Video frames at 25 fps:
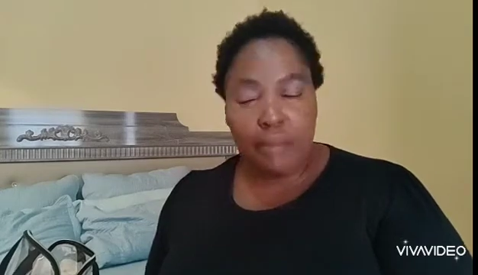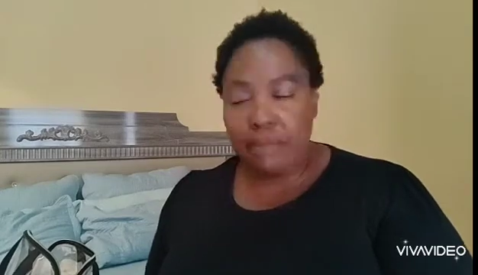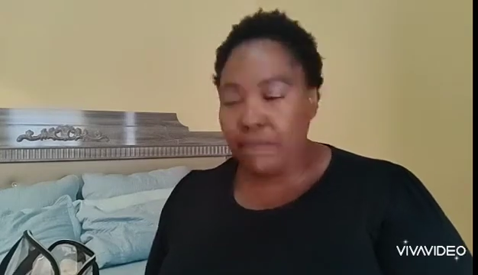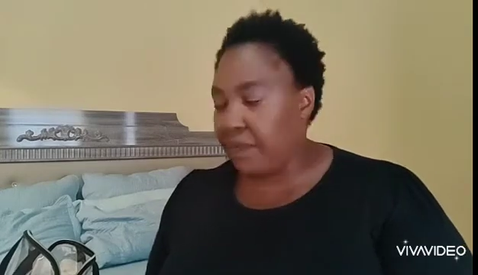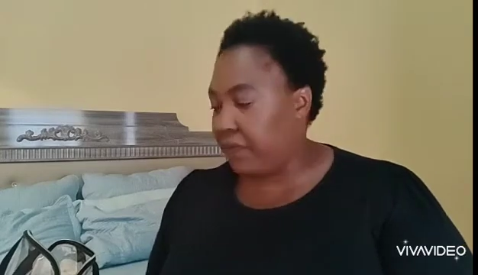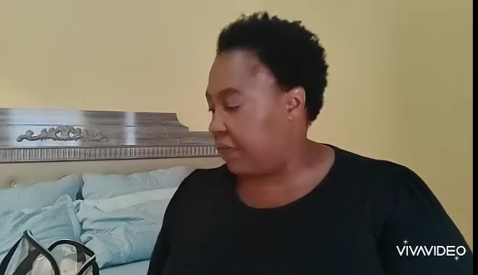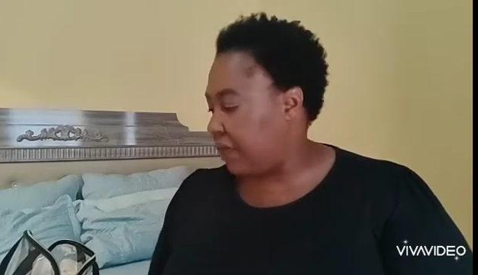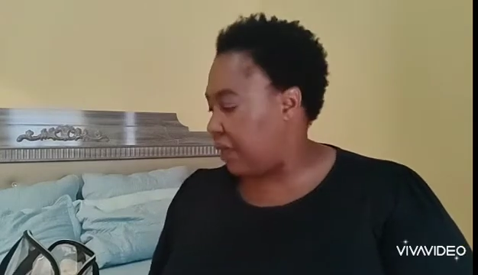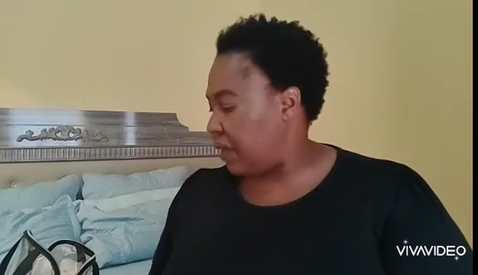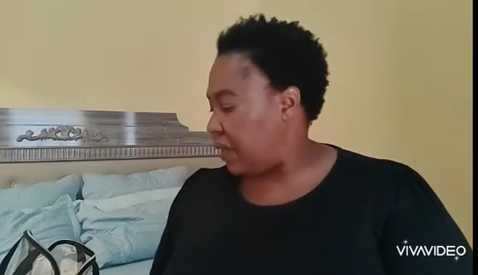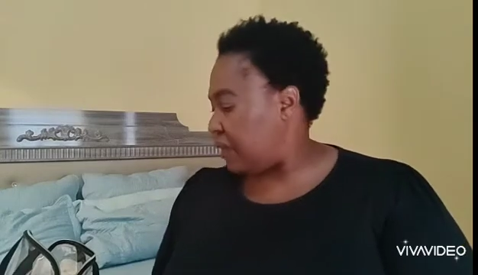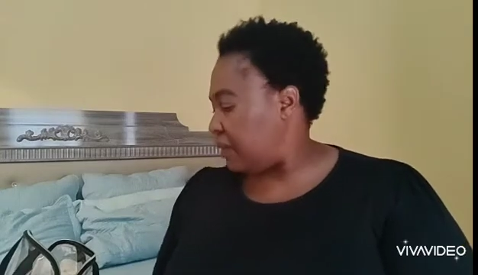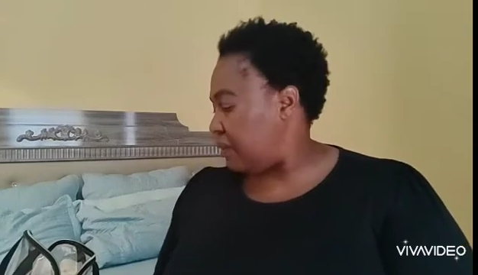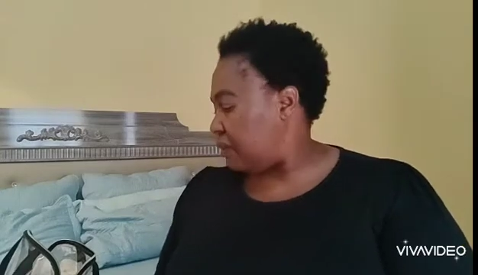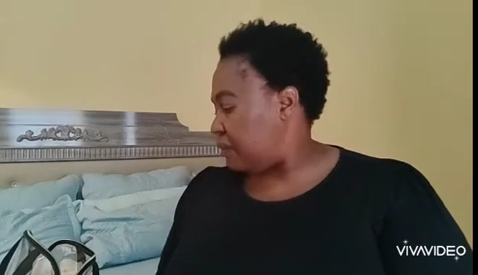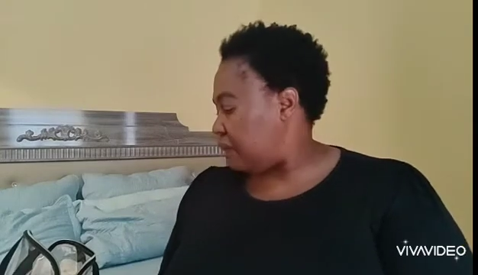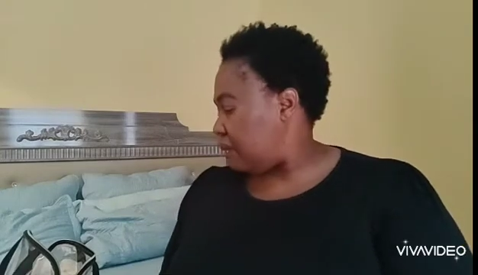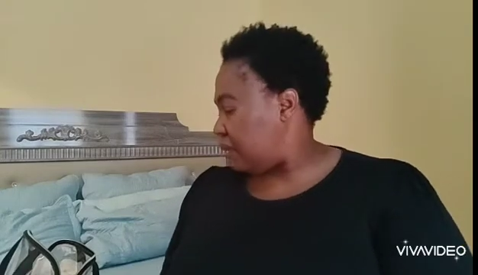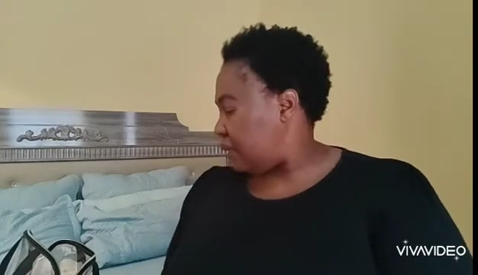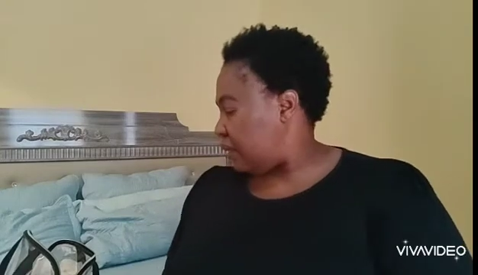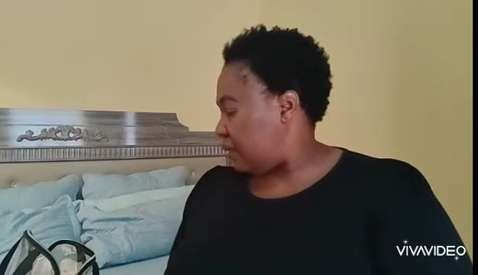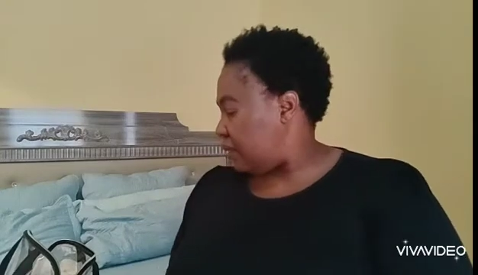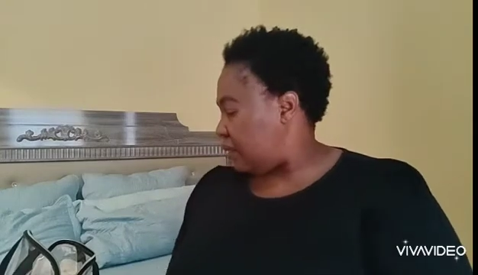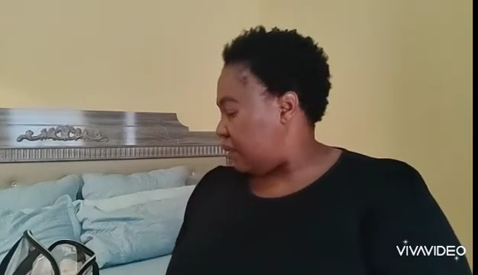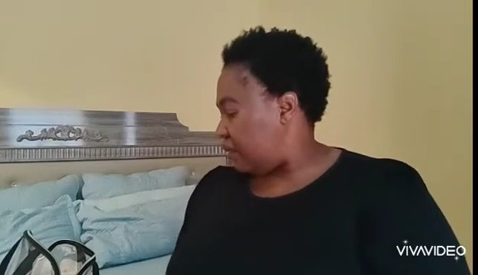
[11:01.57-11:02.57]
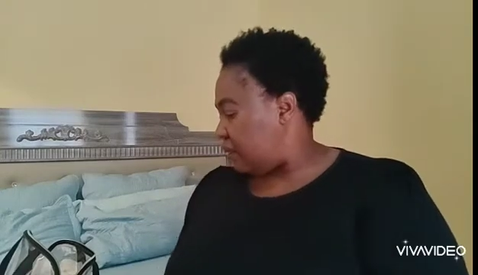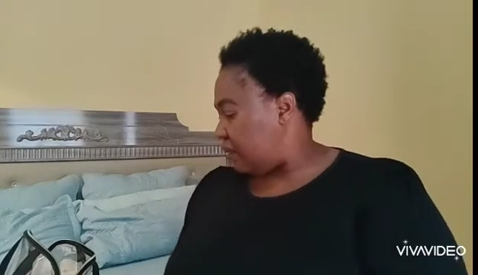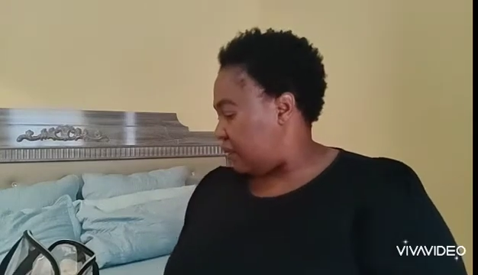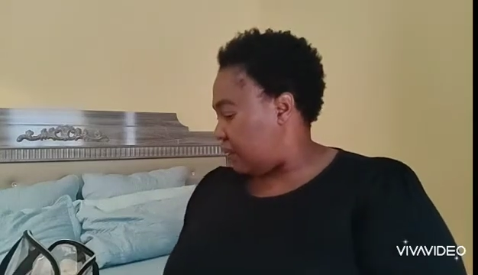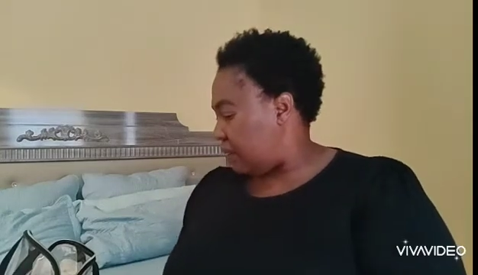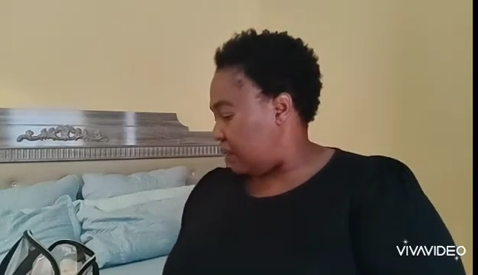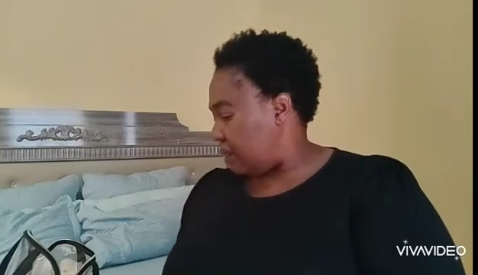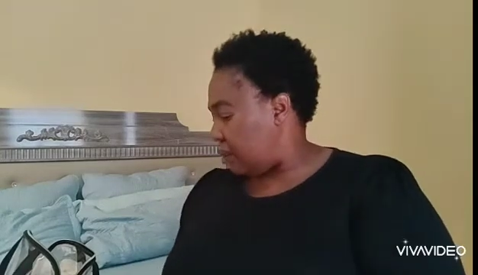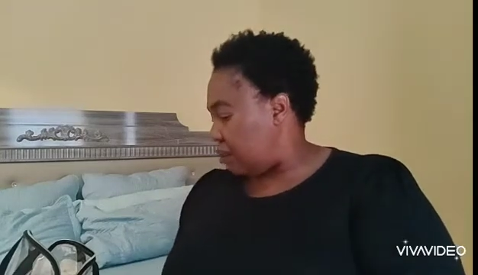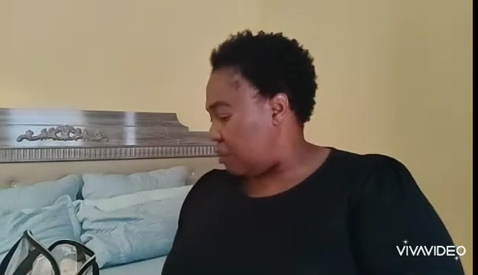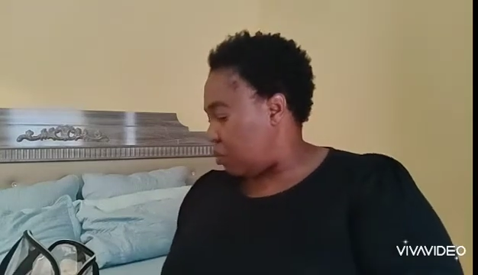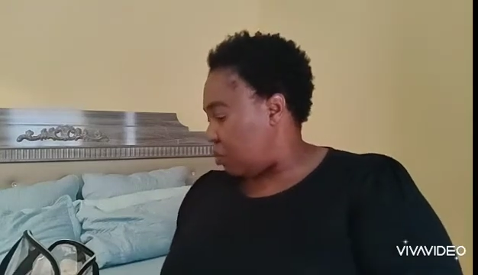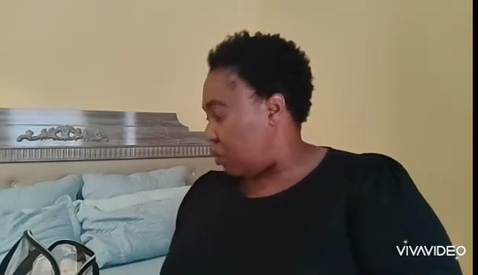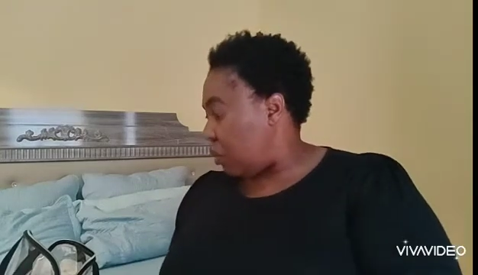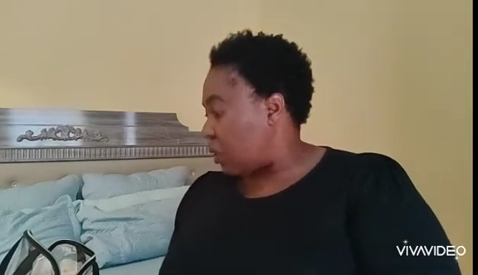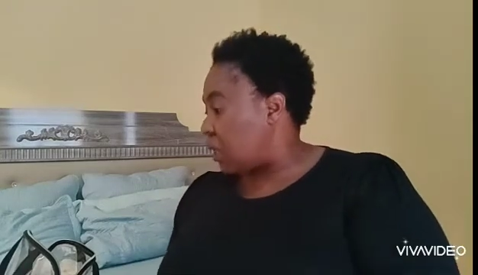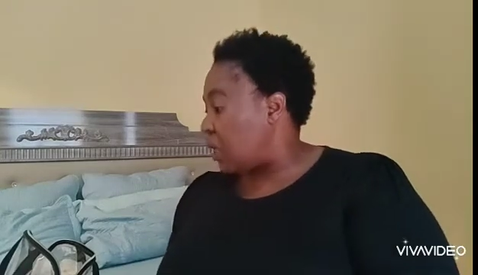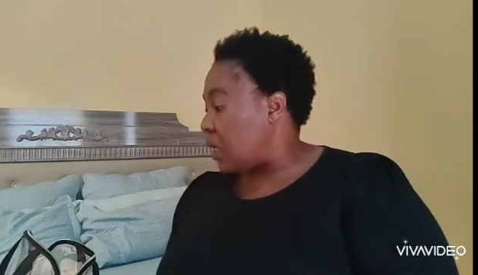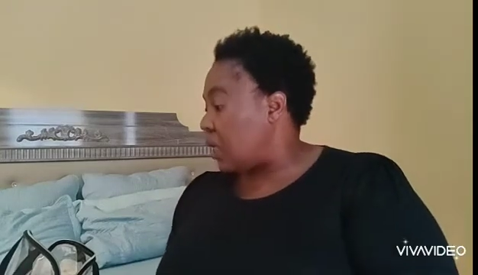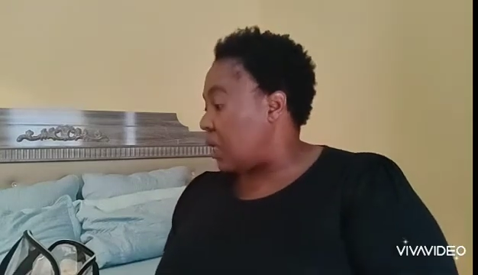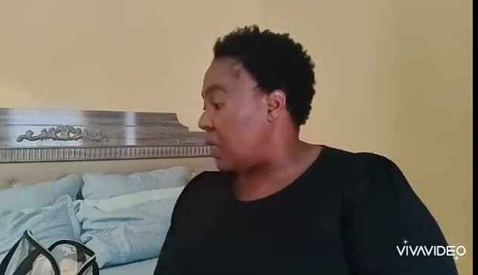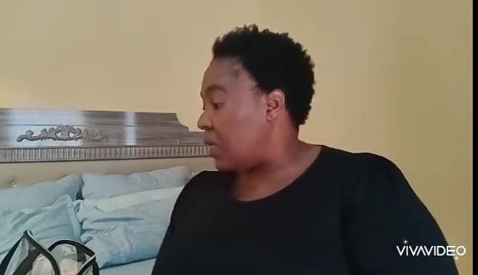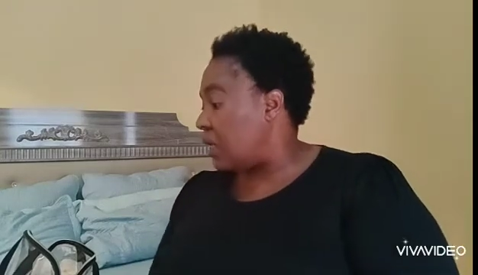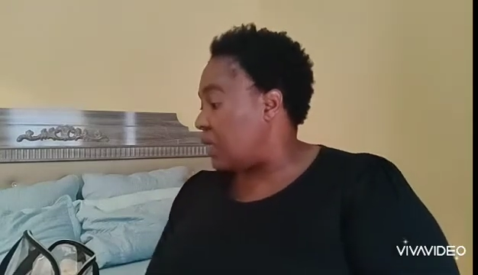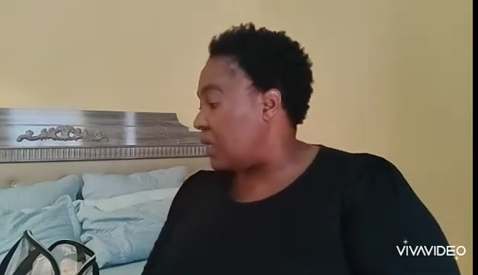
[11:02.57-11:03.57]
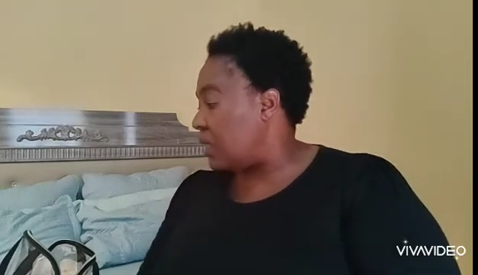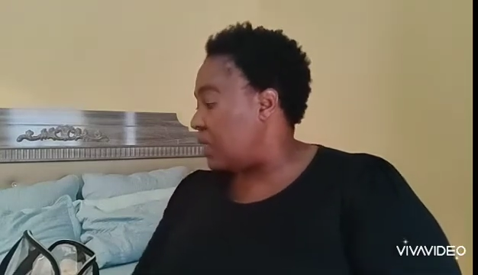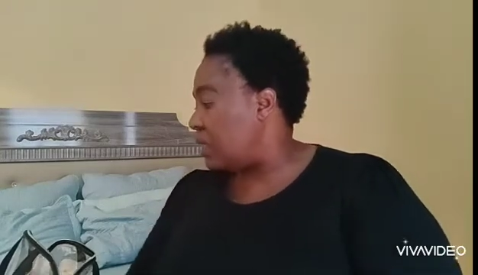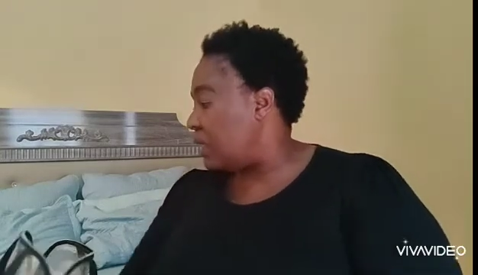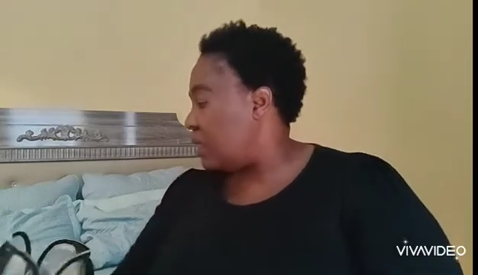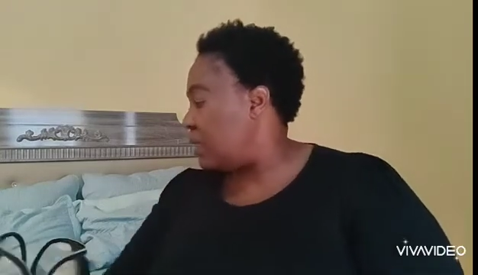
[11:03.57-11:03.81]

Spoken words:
I'm fine, I'm okay.